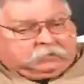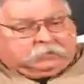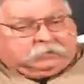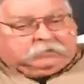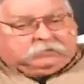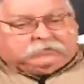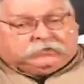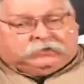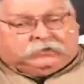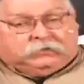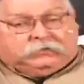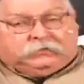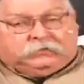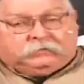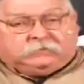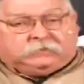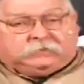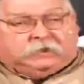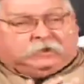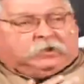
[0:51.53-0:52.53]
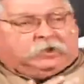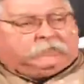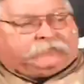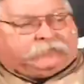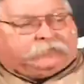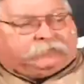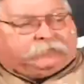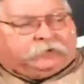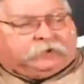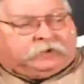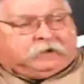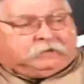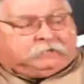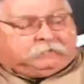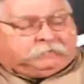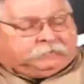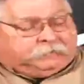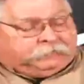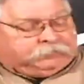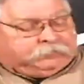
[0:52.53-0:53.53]
So take off the
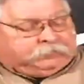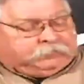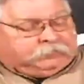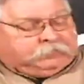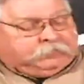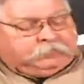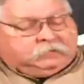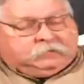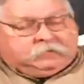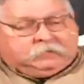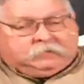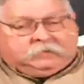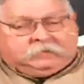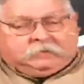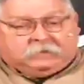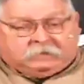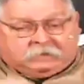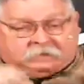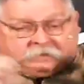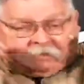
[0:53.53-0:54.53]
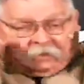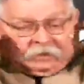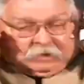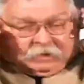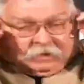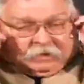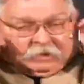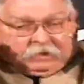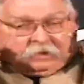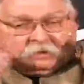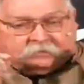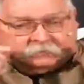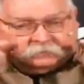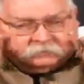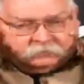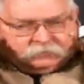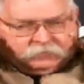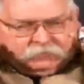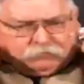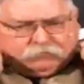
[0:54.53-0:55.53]
ring,
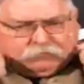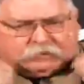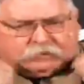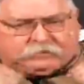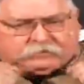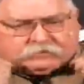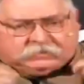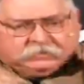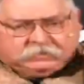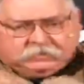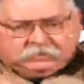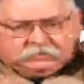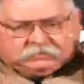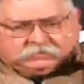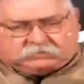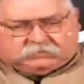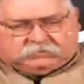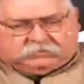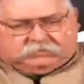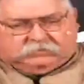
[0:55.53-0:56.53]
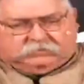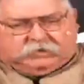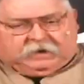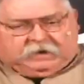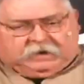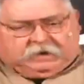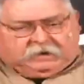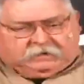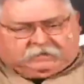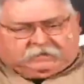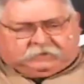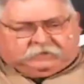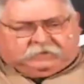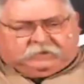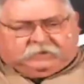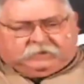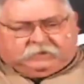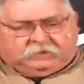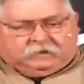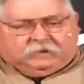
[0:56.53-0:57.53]
no bracelets or dangling
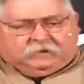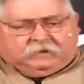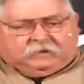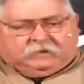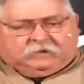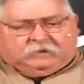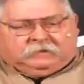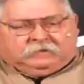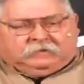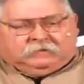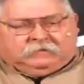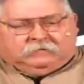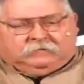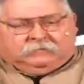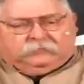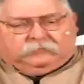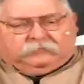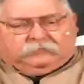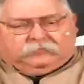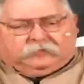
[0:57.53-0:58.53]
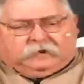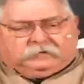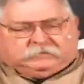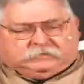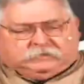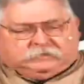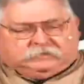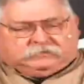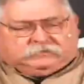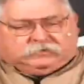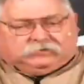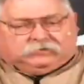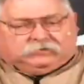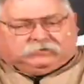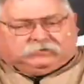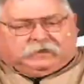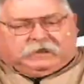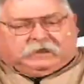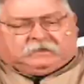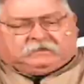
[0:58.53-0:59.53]
bracelets or
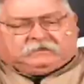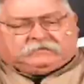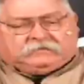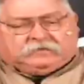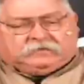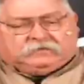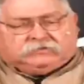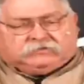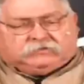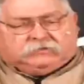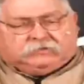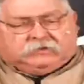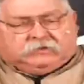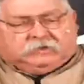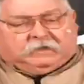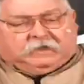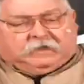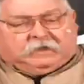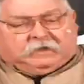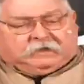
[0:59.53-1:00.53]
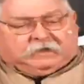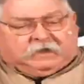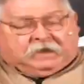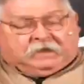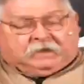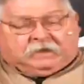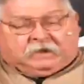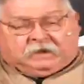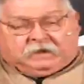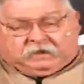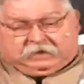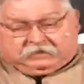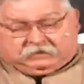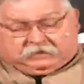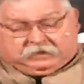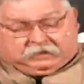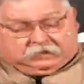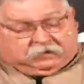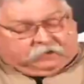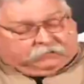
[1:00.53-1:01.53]
necklaces or anything like that, and
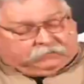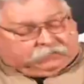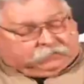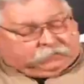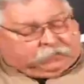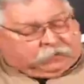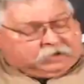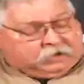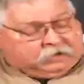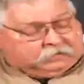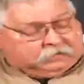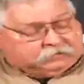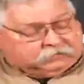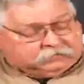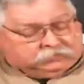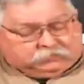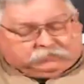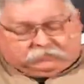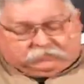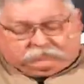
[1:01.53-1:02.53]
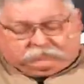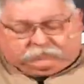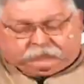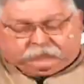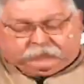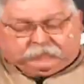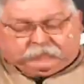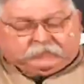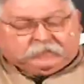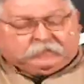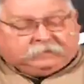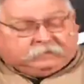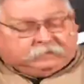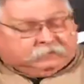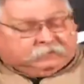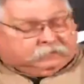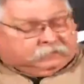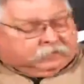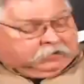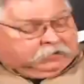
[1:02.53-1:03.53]
take off the watch. So
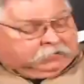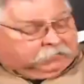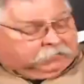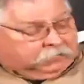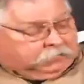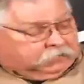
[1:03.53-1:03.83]
there we